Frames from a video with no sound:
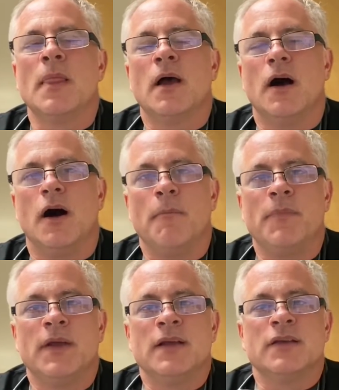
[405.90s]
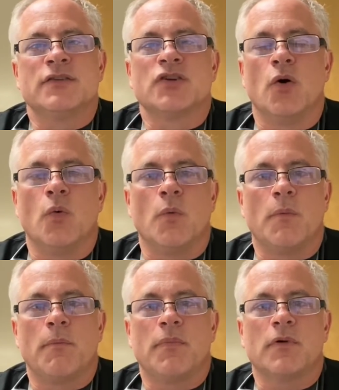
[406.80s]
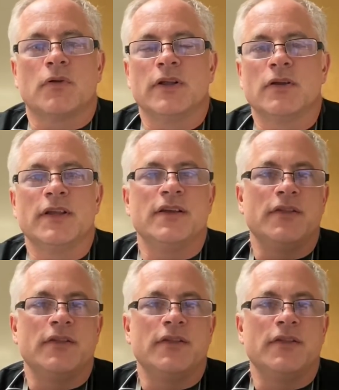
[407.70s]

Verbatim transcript: Um, so clearly,